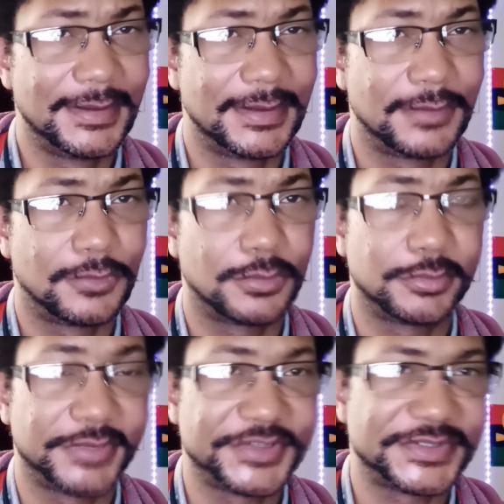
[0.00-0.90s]

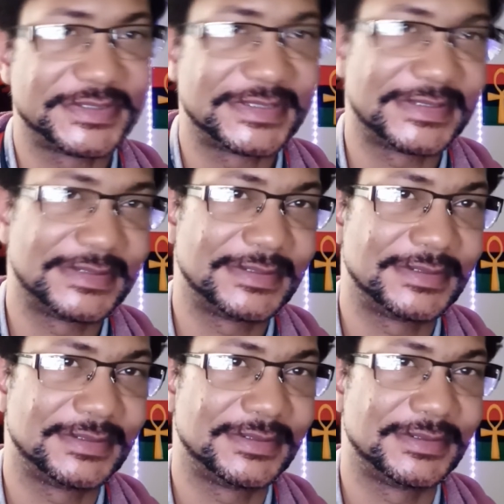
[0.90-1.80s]
Corporations can
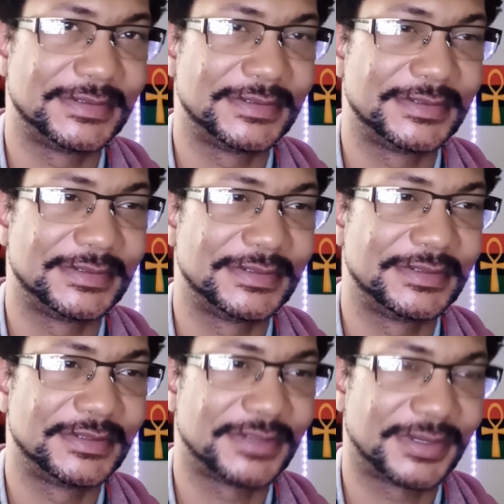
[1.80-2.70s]

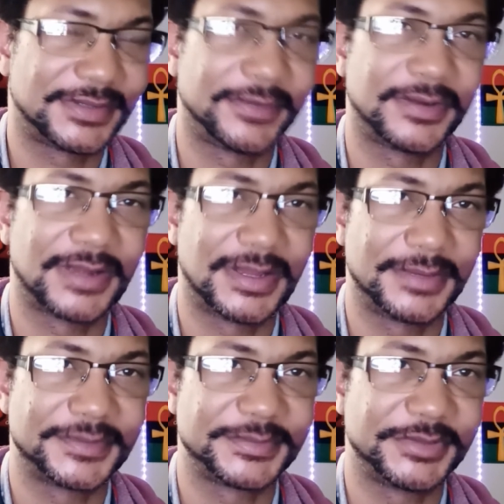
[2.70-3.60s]
talk to their
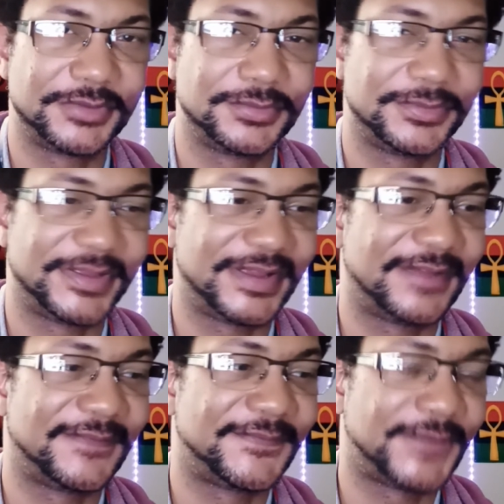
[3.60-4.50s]
congressman who they
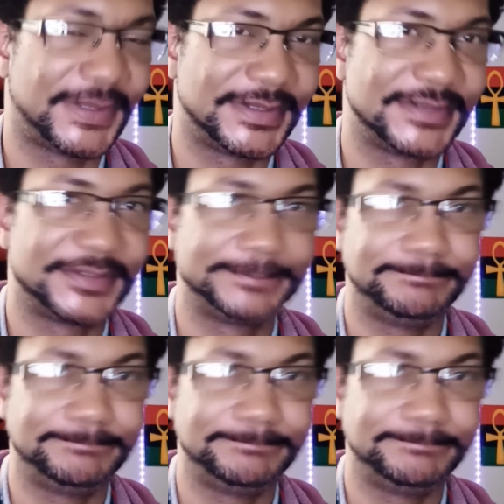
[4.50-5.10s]
fund,